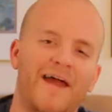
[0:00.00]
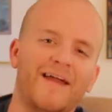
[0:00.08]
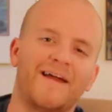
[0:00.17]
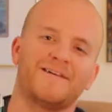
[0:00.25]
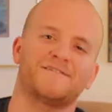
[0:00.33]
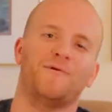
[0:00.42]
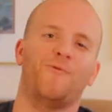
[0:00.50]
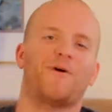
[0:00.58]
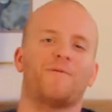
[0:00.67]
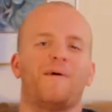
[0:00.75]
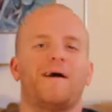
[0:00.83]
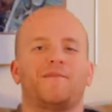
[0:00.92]
Hey guys, and
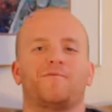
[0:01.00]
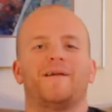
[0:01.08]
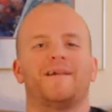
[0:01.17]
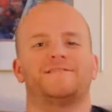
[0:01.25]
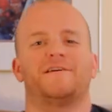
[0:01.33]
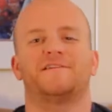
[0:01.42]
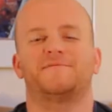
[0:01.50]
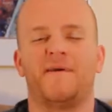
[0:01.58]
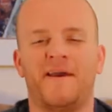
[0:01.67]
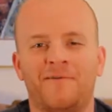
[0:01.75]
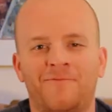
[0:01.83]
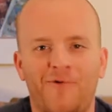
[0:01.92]
welcome back to the Renaissance
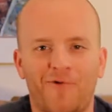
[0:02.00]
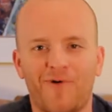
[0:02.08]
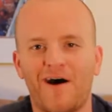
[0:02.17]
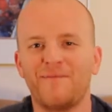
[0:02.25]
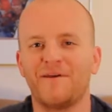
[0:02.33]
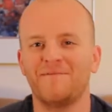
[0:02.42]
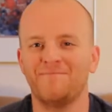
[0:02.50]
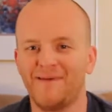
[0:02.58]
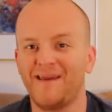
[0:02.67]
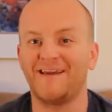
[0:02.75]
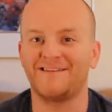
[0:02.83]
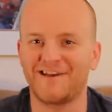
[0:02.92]
Man, where Robbie,
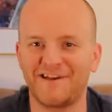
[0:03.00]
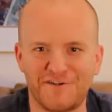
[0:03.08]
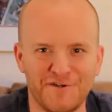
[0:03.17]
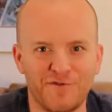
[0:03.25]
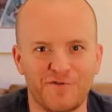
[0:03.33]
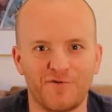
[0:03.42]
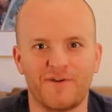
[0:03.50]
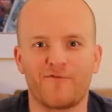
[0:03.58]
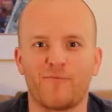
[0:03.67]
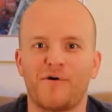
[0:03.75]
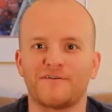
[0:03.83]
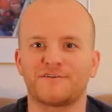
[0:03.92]
me, takes you through
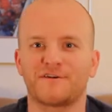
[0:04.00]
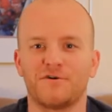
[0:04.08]
different parts of